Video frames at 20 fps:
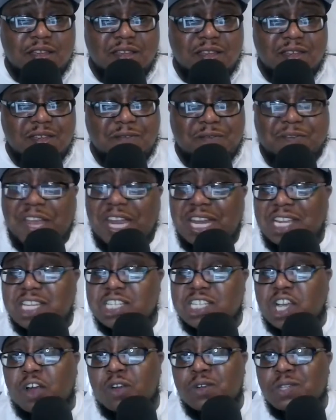Phoenix
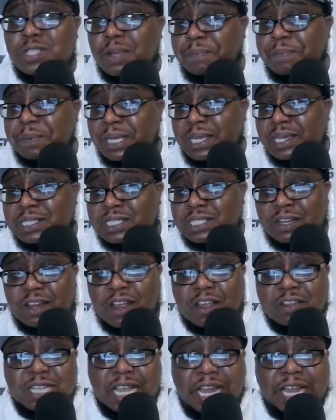goes up against the
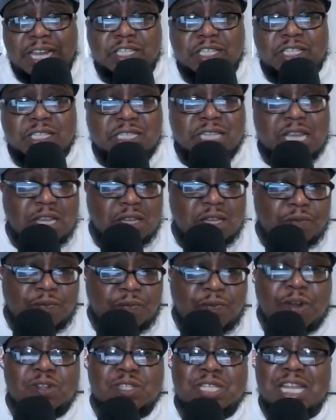Los Angeles Lakers
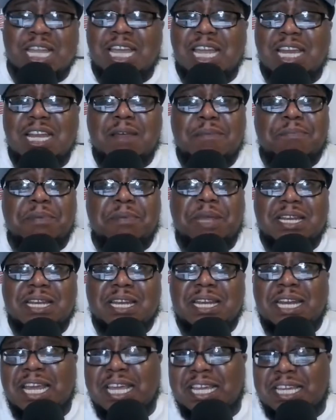first. They end up beating the
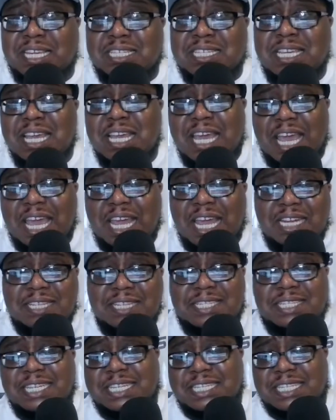Lakers in a
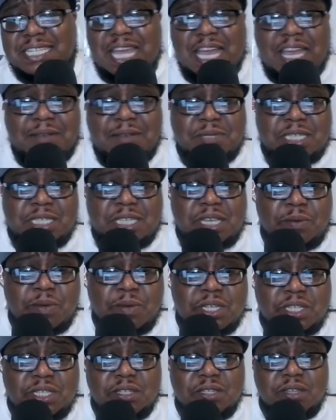6-game
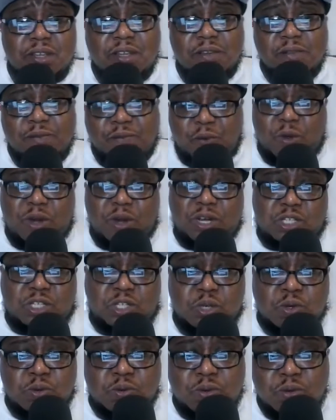series,
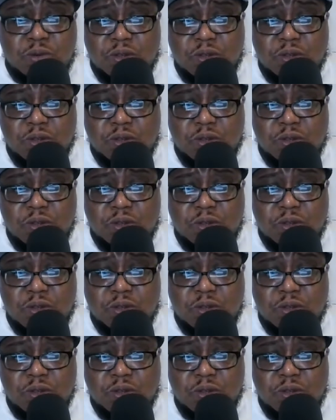4-2.